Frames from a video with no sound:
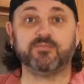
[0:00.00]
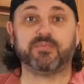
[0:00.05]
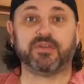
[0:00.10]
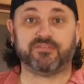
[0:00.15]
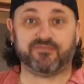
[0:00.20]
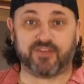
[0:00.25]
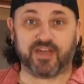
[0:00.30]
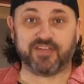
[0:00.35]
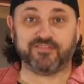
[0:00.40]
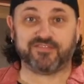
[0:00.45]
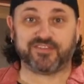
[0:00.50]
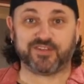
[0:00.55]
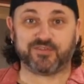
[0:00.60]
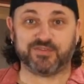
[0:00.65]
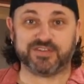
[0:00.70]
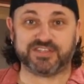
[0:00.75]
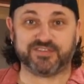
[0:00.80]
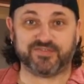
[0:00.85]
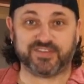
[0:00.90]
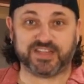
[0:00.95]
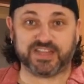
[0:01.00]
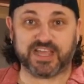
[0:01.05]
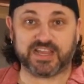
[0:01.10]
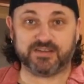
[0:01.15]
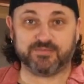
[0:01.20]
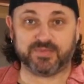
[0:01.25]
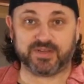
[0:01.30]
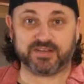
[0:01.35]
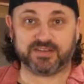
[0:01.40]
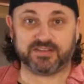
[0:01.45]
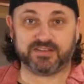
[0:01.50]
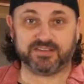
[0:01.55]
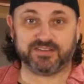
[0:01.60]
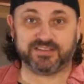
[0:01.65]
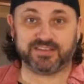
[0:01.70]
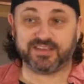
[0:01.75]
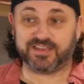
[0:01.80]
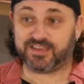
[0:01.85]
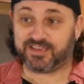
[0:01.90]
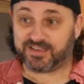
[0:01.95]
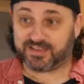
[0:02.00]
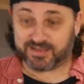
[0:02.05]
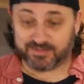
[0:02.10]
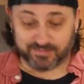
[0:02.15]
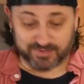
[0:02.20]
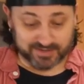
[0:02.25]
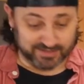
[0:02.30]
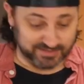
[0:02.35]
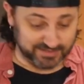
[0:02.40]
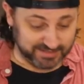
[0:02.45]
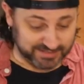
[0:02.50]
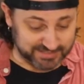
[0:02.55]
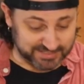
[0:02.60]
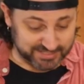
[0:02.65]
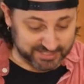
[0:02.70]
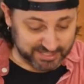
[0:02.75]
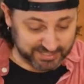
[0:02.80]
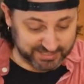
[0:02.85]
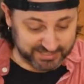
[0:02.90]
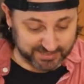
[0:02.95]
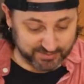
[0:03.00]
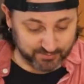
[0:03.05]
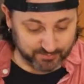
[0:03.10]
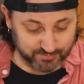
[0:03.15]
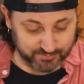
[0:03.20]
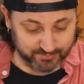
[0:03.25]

my 5 Degrees of Enlightenment. Come on, let's check it out.